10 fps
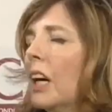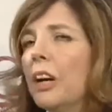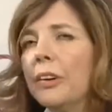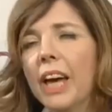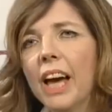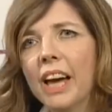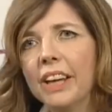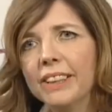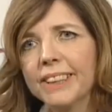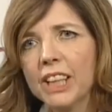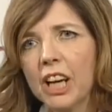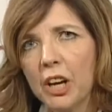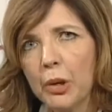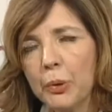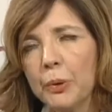Okay,
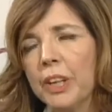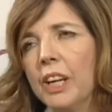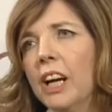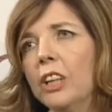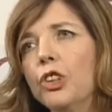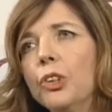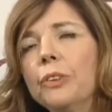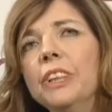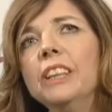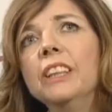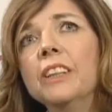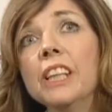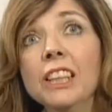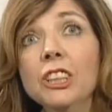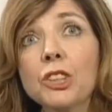so during
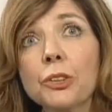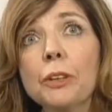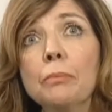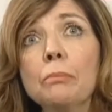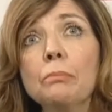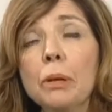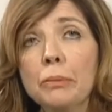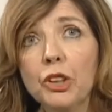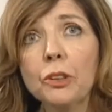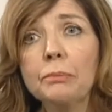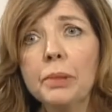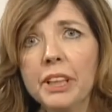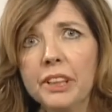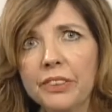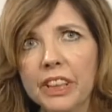the interim permission
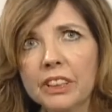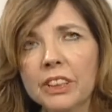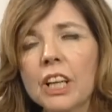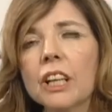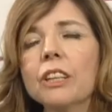period,